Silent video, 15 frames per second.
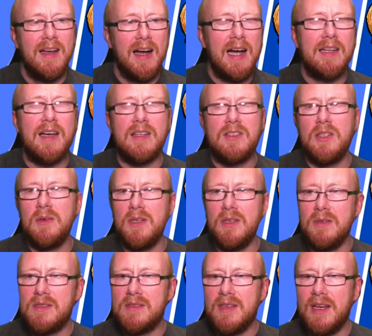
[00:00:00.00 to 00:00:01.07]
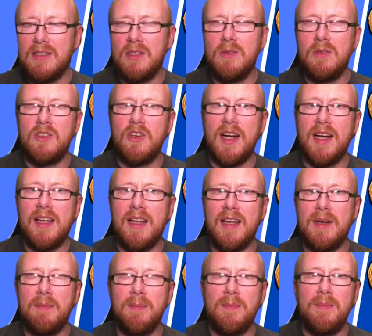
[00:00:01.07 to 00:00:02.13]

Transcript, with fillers: I, I do use, I do try and get my